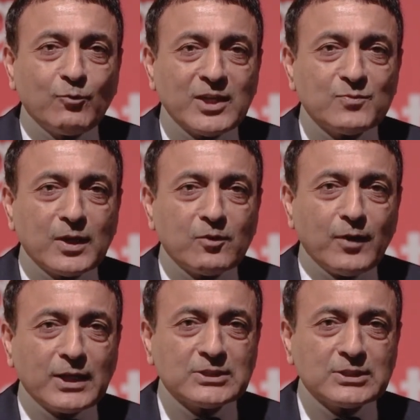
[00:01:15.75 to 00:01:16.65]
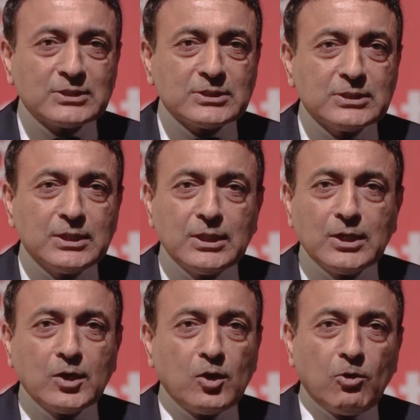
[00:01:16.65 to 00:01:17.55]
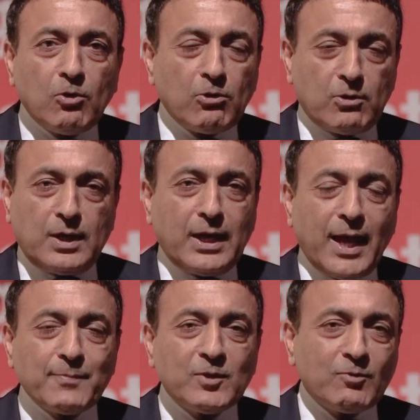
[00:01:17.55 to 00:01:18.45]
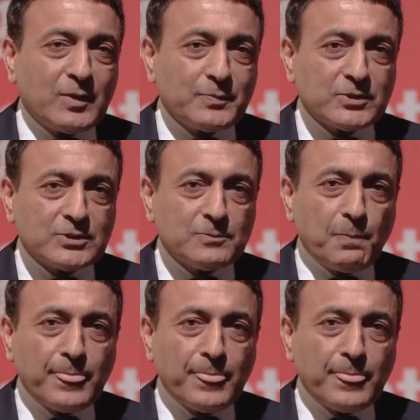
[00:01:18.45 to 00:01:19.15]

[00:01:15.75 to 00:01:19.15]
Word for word: device manufacturers or uh, app developers